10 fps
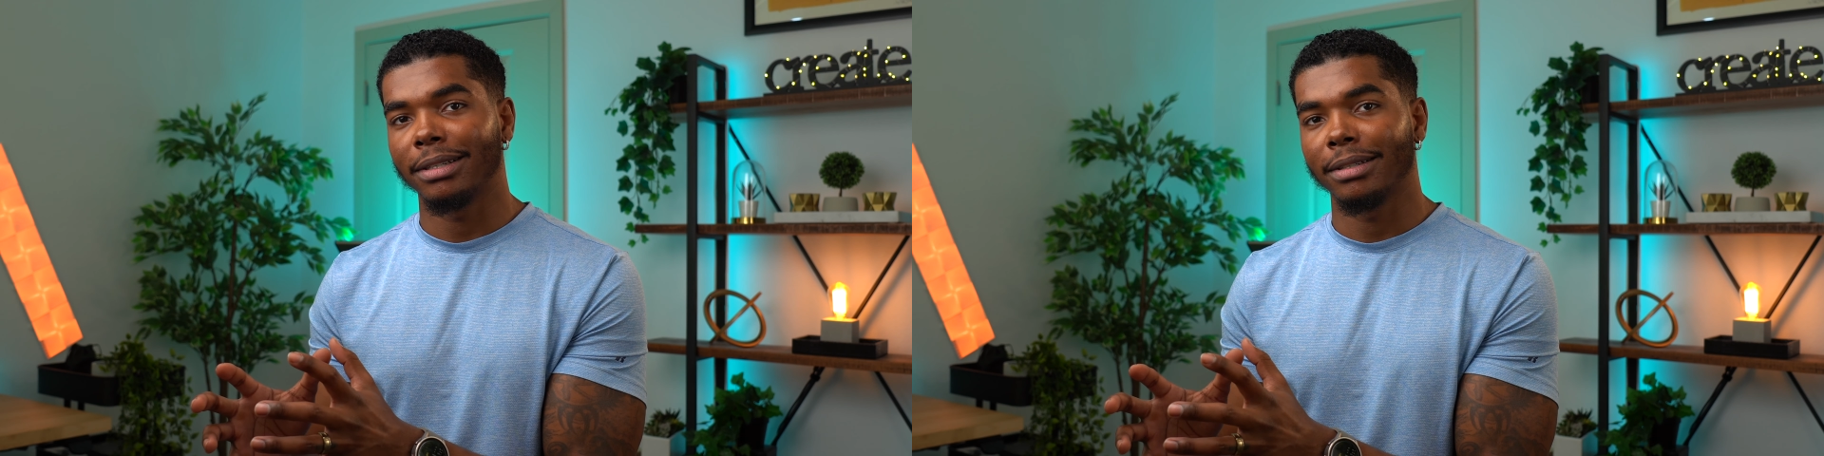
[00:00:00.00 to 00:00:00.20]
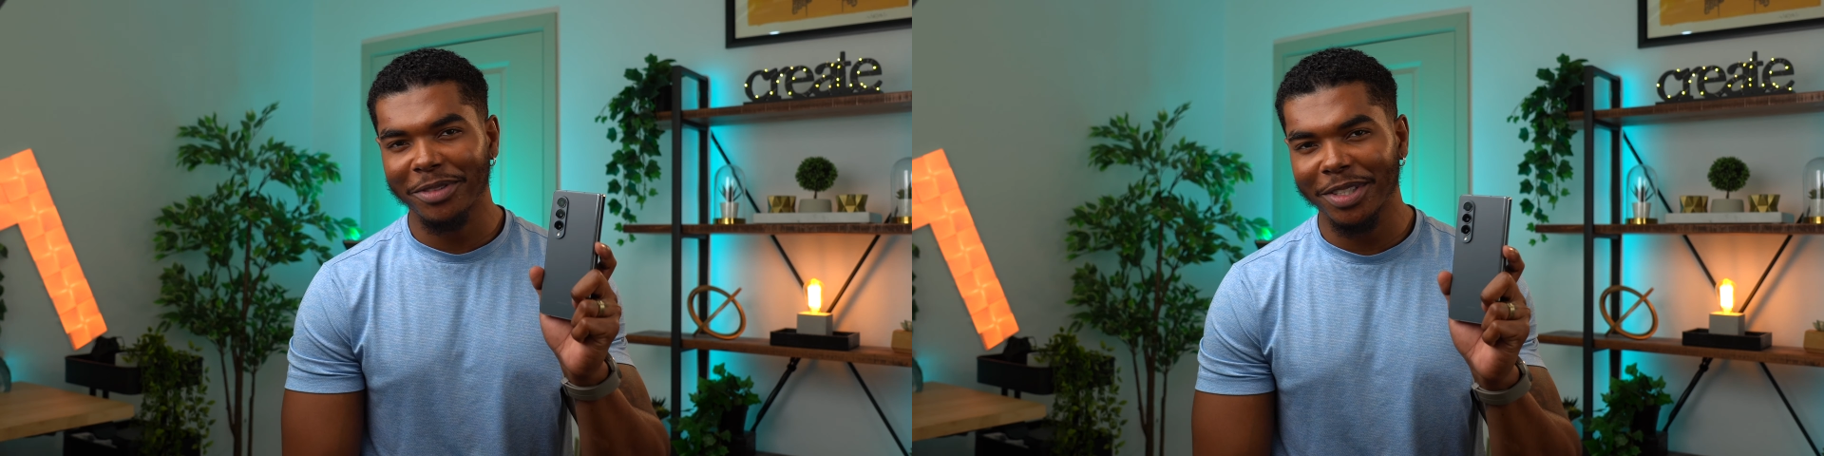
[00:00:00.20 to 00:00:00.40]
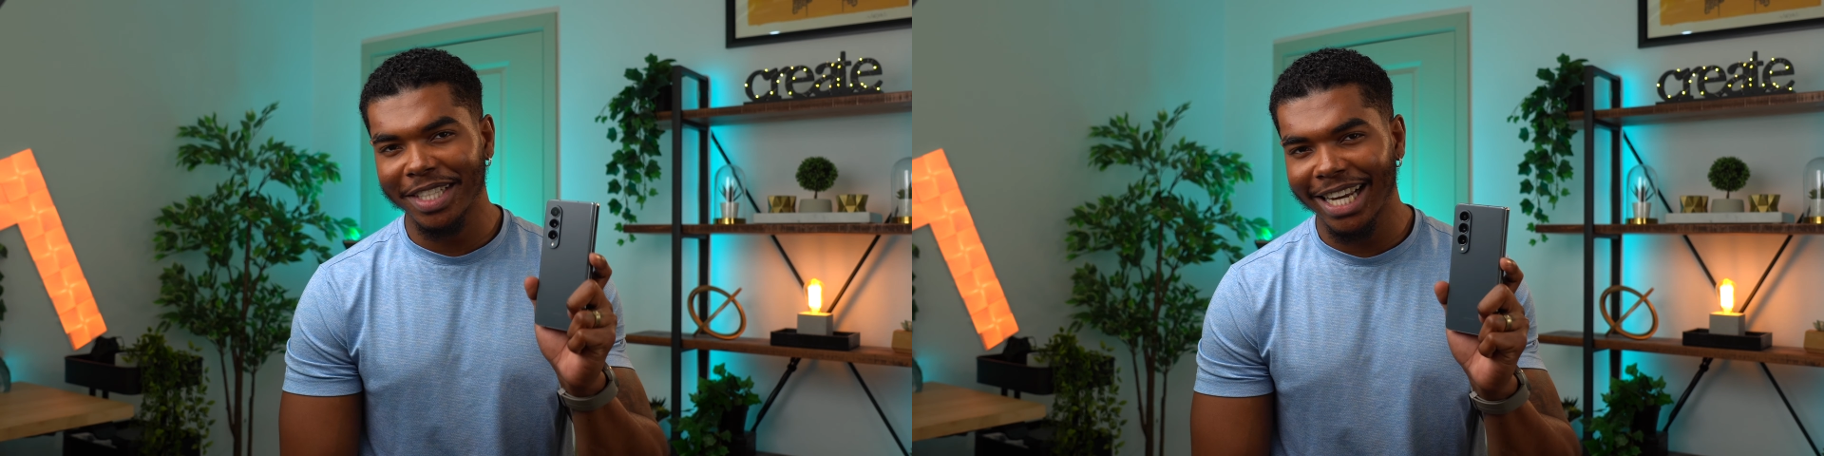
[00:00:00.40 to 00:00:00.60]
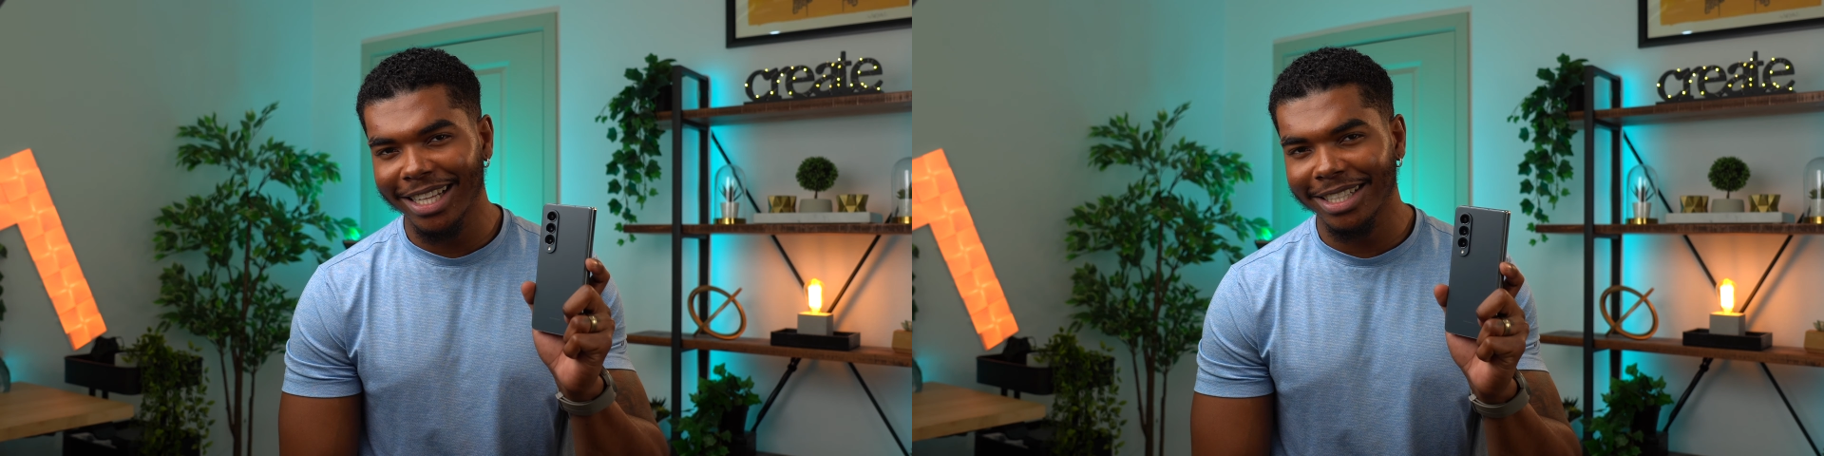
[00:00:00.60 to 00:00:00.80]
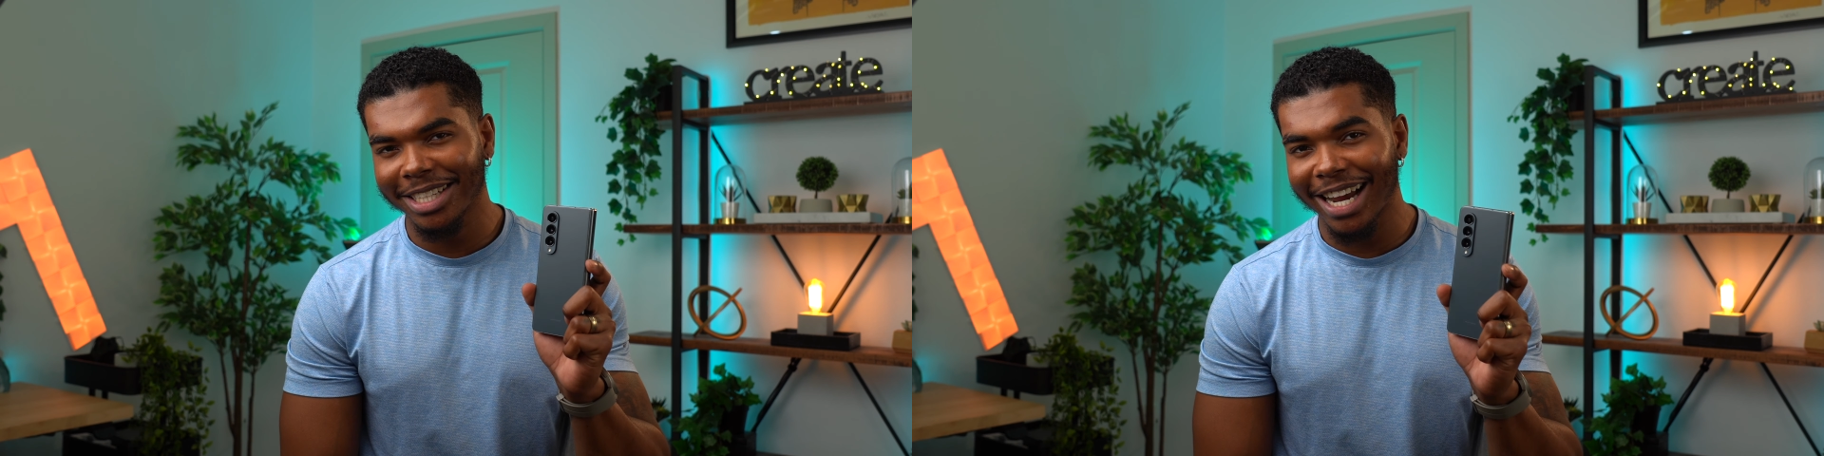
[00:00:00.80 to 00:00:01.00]
We'll have to see how
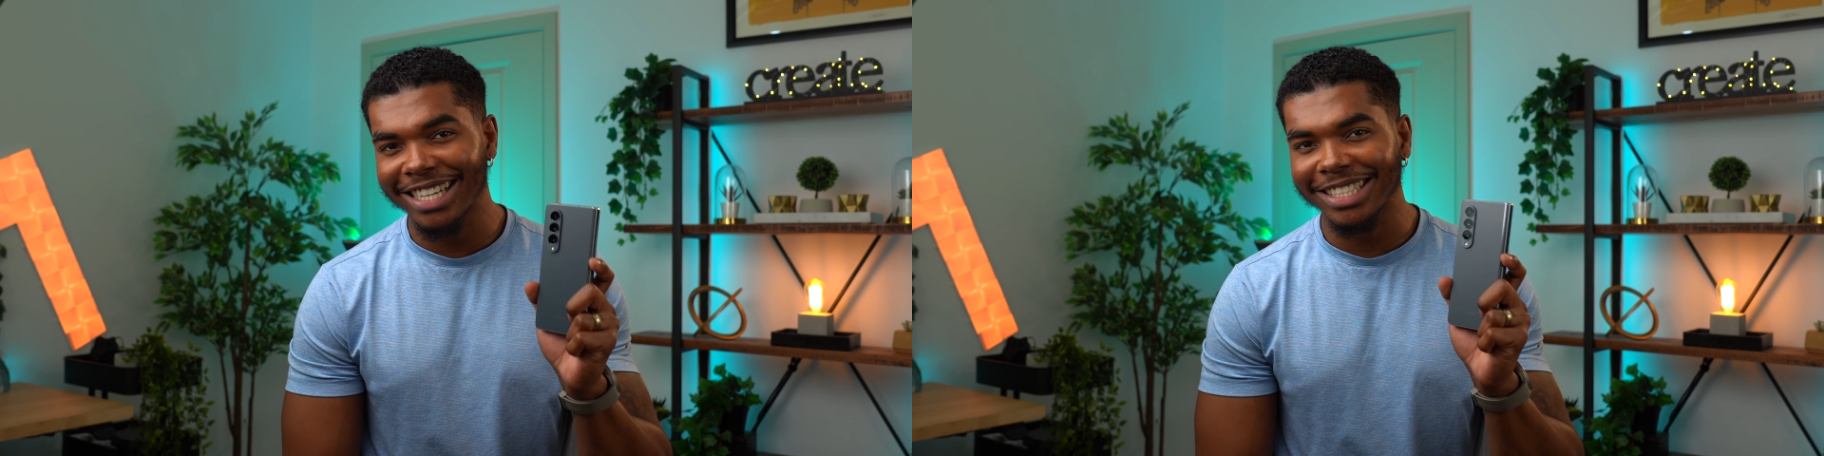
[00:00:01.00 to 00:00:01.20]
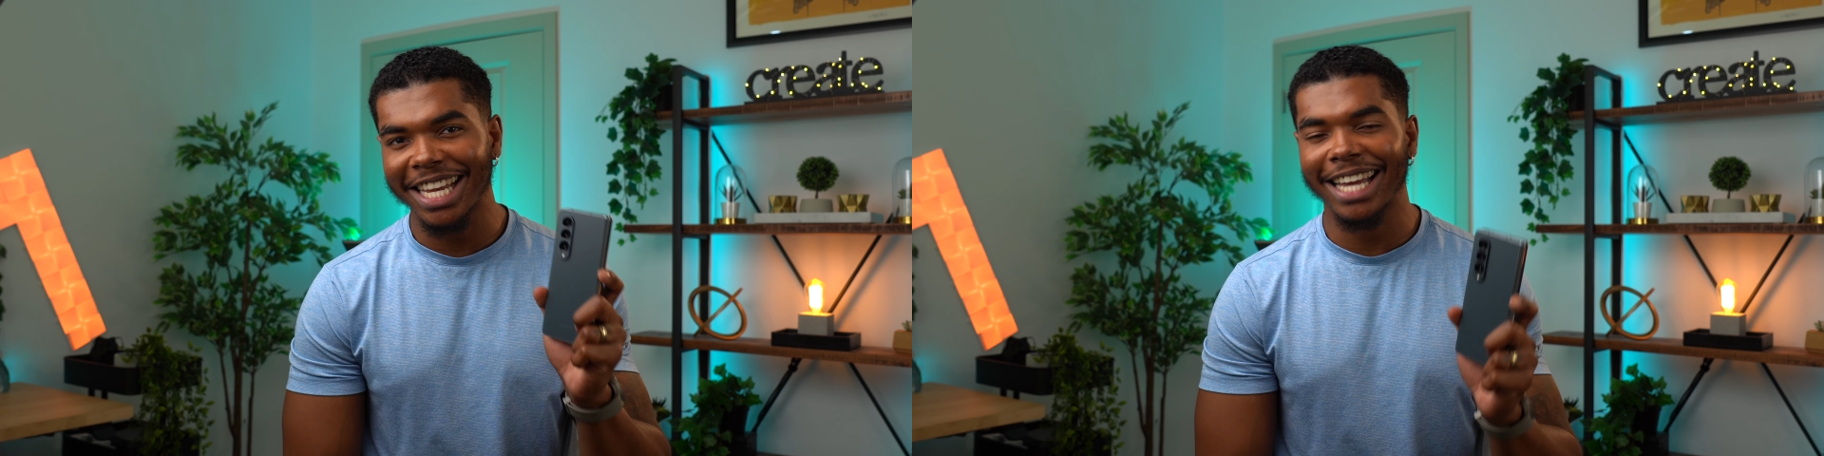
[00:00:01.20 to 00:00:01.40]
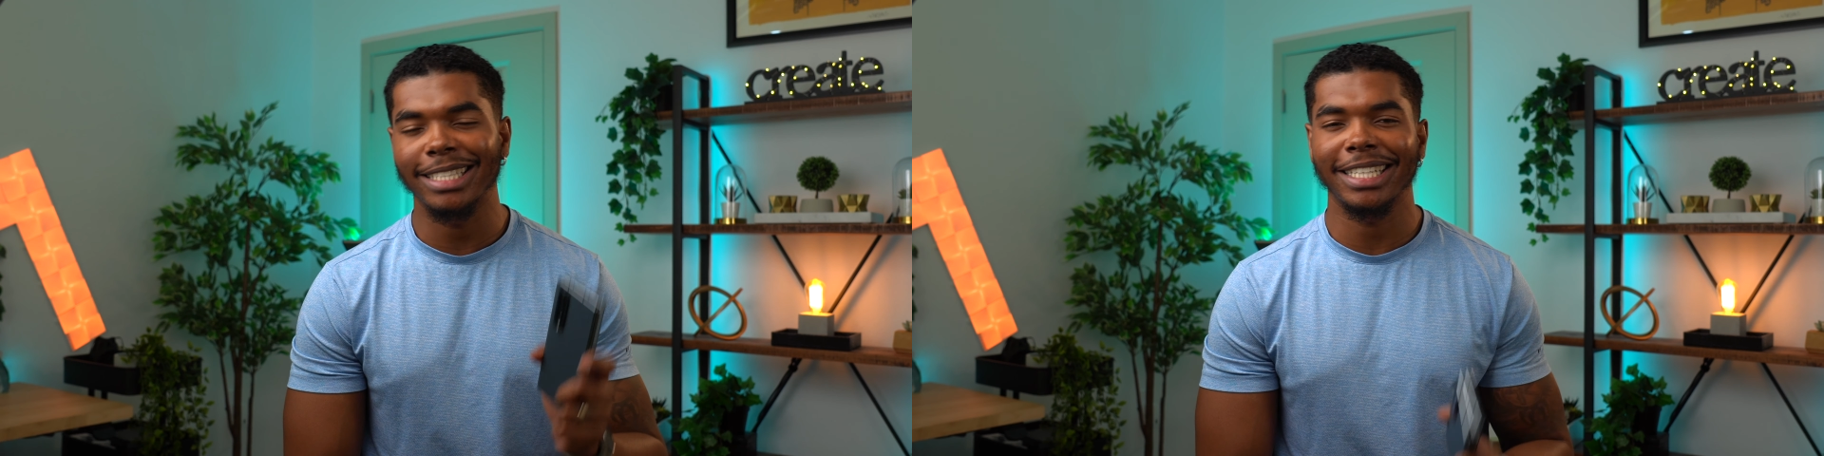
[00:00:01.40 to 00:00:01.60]
this guy stands